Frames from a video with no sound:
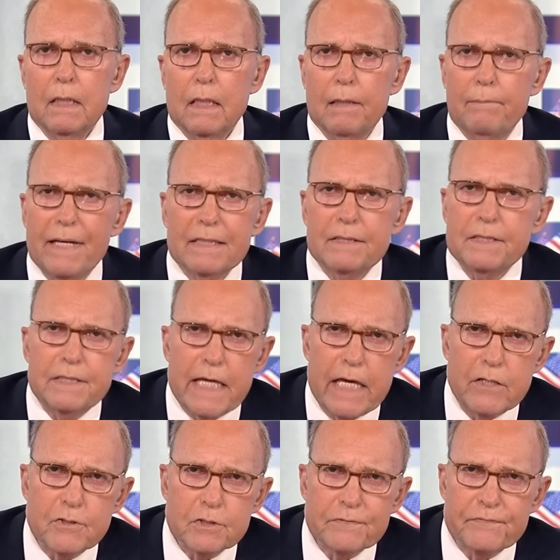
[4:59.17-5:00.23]
about the
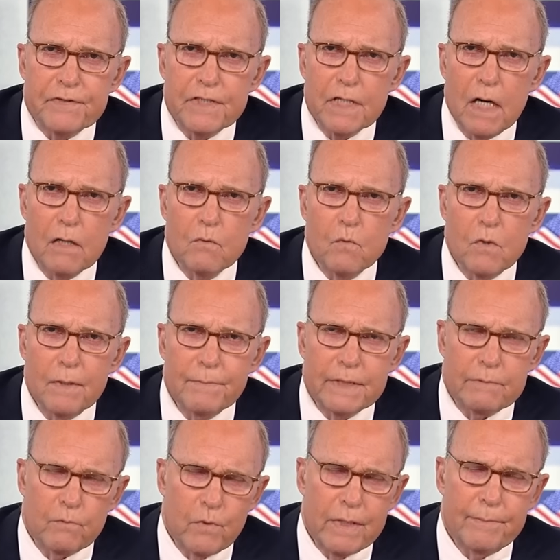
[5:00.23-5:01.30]
dangers for young
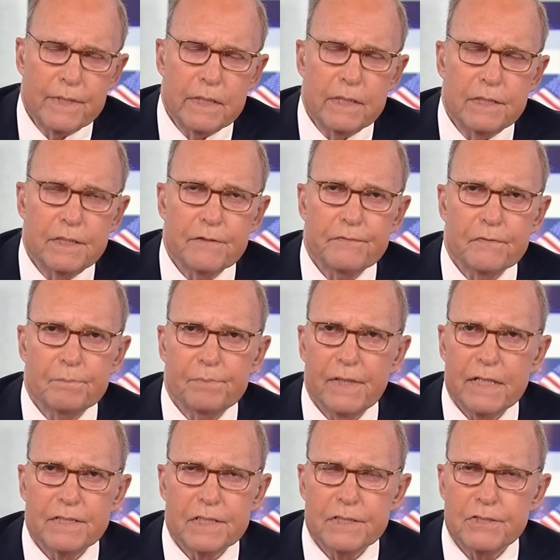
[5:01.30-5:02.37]
woman, women in different
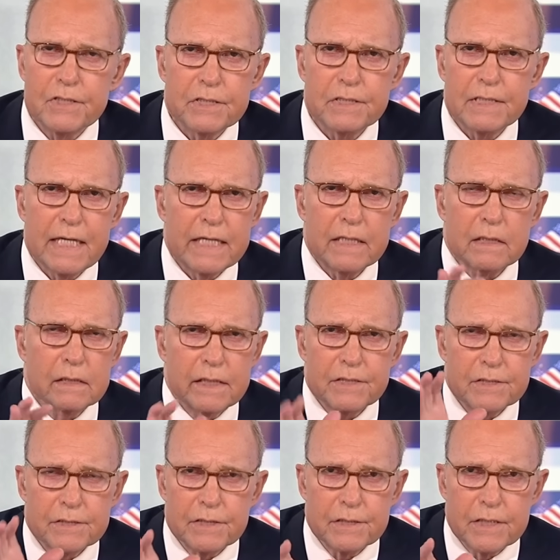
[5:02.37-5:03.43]
places. Just take a
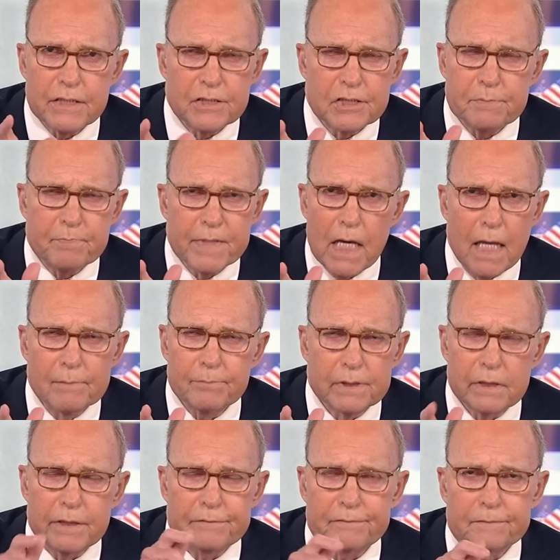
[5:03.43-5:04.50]
listen to this. It's beyond
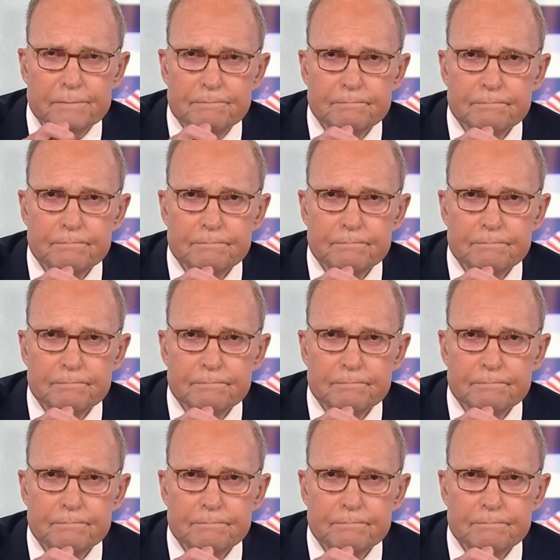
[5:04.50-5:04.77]
belief.